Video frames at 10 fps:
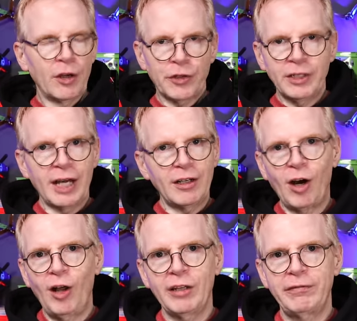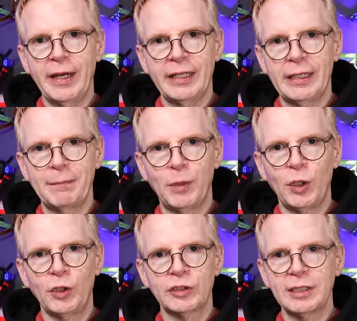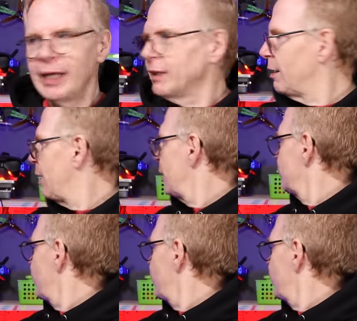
They're not Hall effect gimbals like on,